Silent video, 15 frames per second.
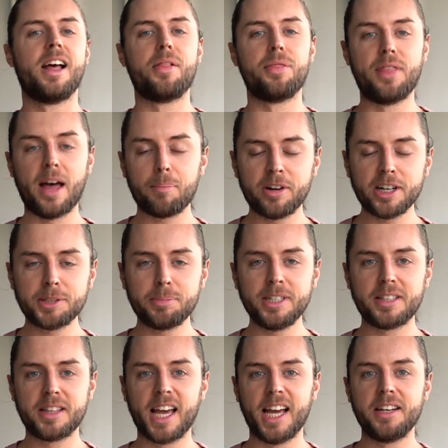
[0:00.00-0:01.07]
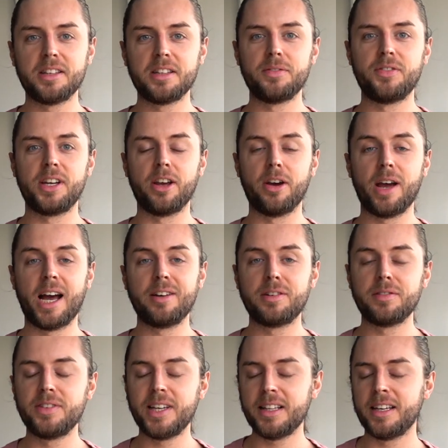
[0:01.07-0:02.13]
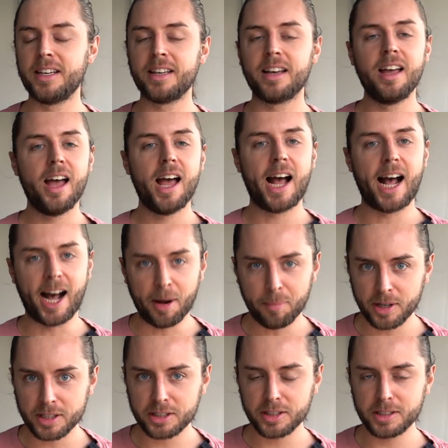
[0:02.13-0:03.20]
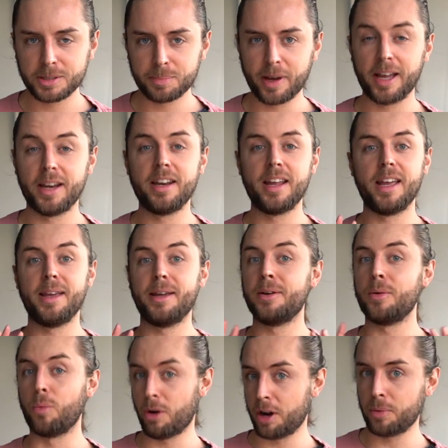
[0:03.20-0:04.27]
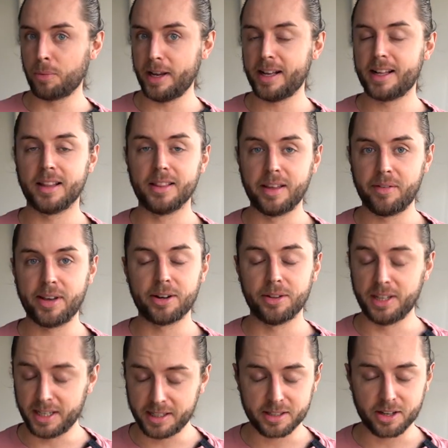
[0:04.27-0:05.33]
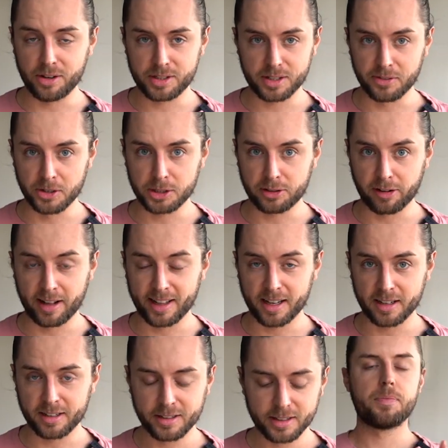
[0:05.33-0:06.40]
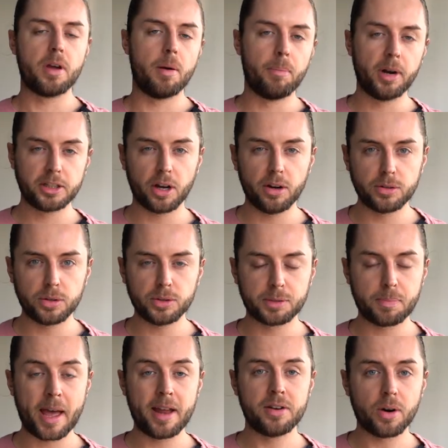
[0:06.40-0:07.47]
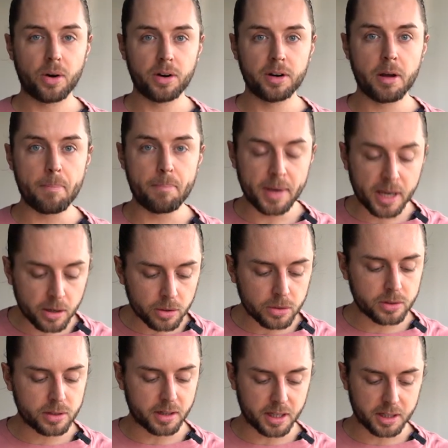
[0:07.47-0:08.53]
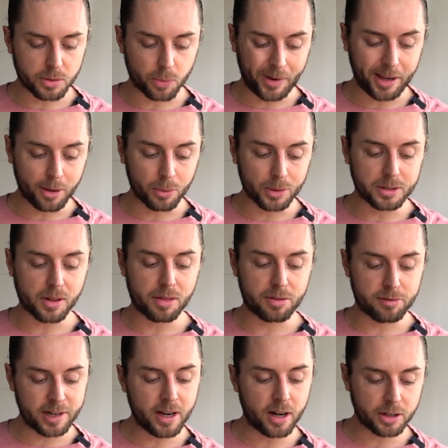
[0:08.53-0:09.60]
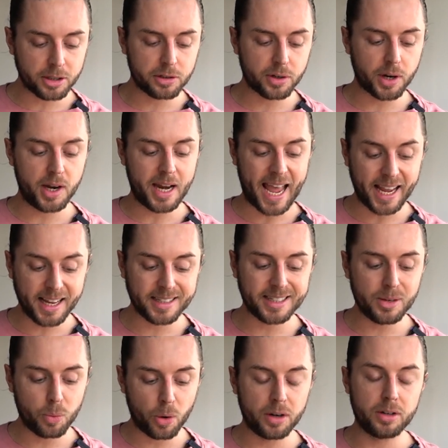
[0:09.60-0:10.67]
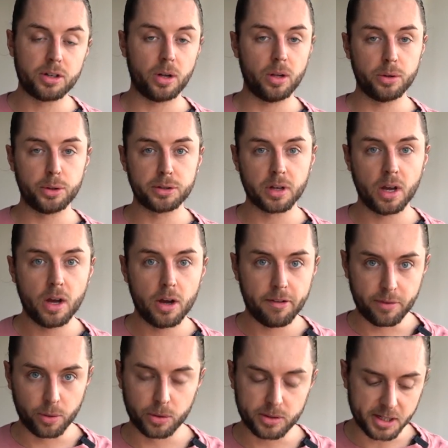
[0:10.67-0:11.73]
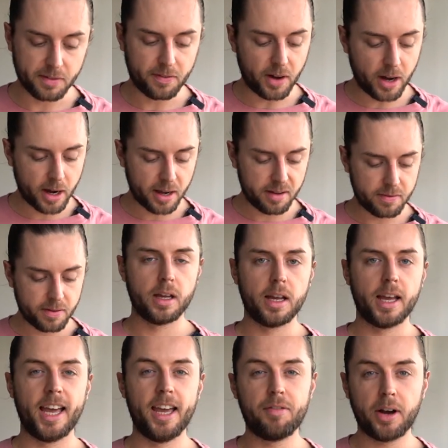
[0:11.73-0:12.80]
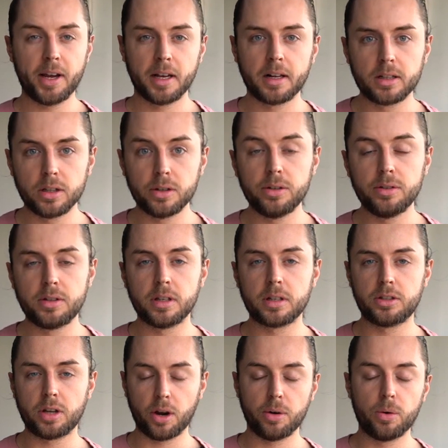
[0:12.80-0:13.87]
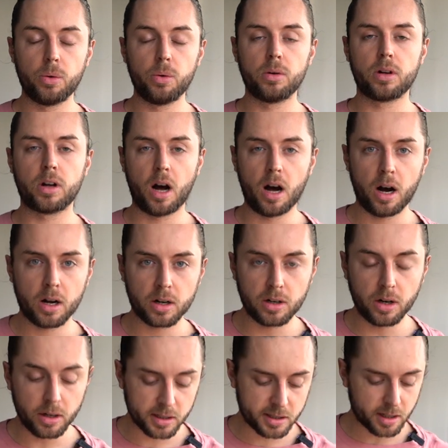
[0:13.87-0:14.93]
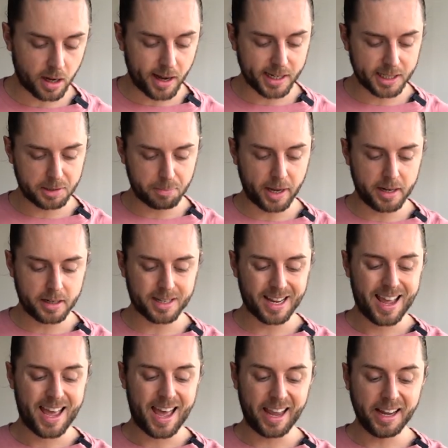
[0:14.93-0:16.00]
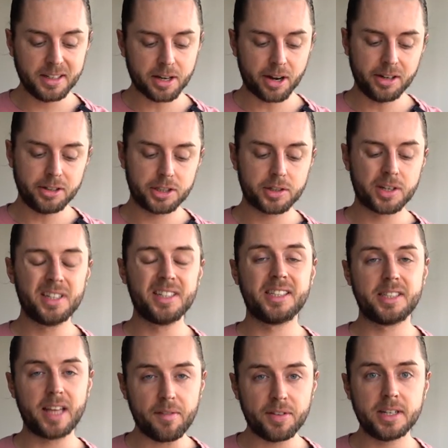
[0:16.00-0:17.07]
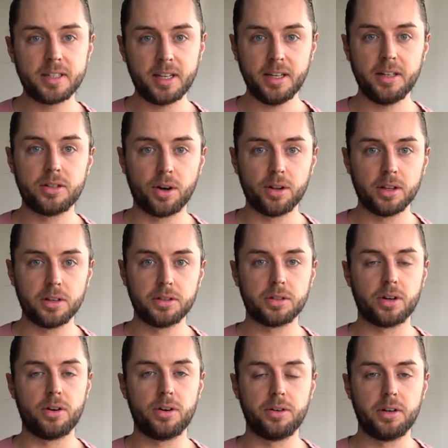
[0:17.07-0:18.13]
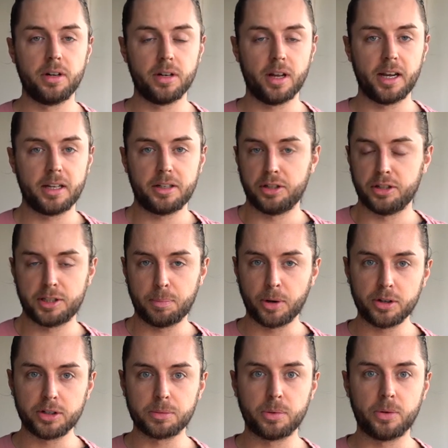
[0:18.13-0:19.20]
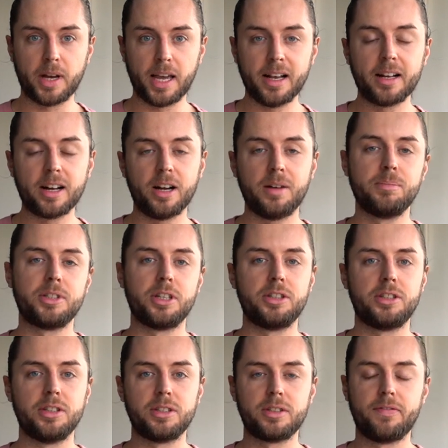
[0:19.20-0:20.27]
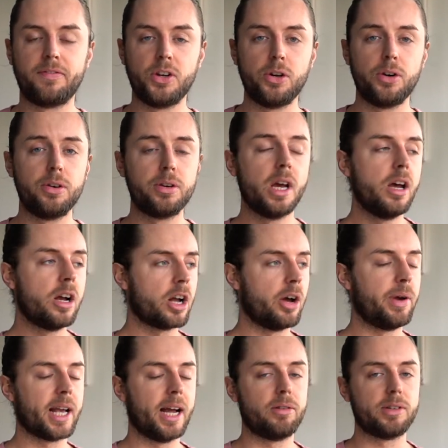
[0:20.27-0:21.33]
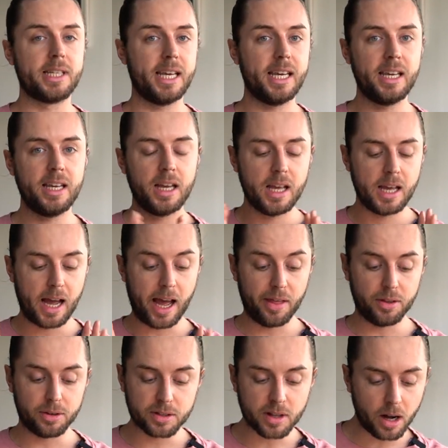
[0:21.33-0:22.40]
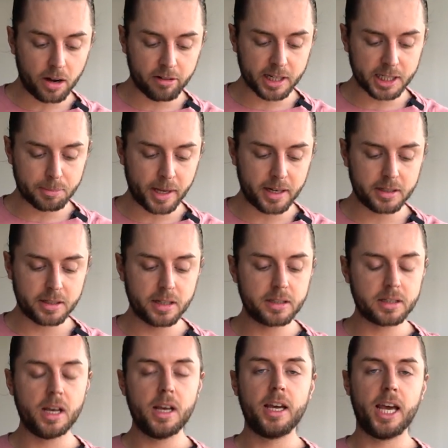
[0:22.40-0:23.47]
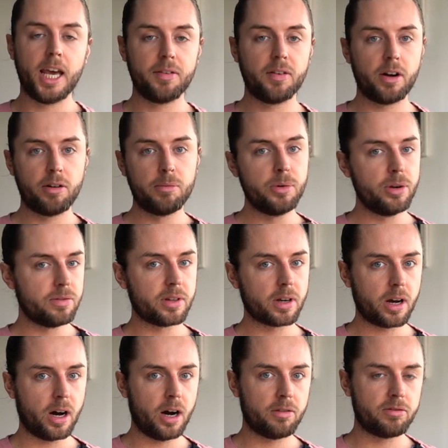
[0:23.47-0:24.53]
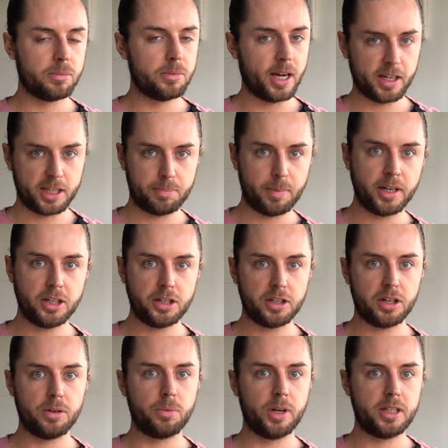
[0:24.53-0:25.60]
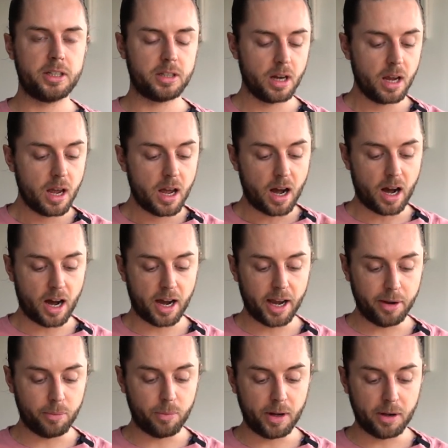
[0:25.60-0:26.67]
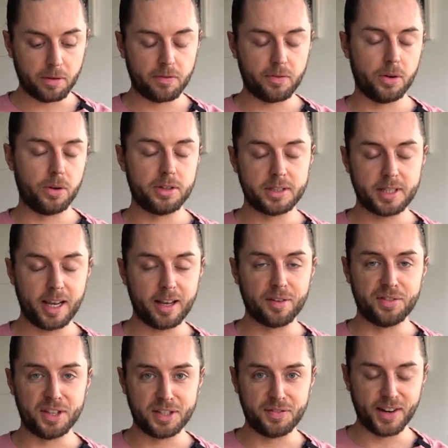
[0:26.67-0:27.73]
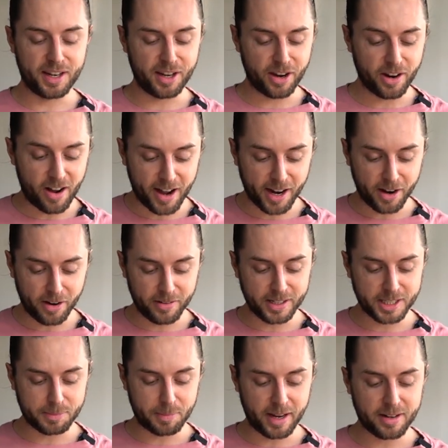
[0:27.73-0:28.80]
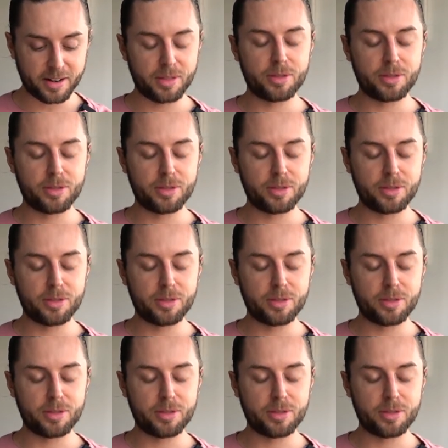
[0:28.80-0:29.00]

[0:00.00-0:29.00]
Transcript: That brings me to the end of the video and revealing how much I spent in 1 week living on the east coast of Australia. My total spend on bills this week was $381.45. If I include the total car costs, I spent $817 on like disposable income, such as food, going out to eat, and those car expenses. If I remove the car from that expenditure, which I will for the sake of this video, I only spent